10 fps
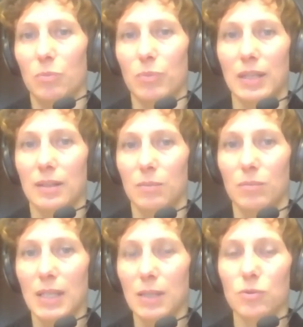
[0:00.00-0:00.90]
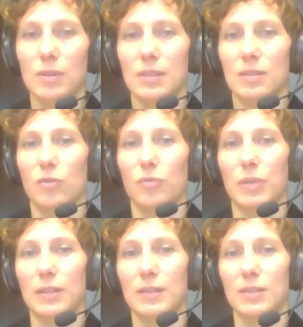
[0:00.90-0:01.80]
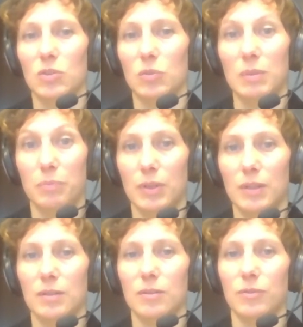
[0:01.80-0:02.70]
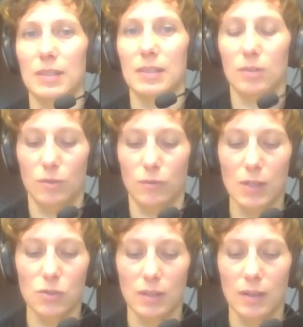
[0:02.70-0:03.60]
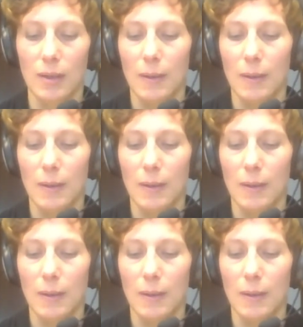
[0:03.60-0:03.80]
big interest of parties to be part of this convention,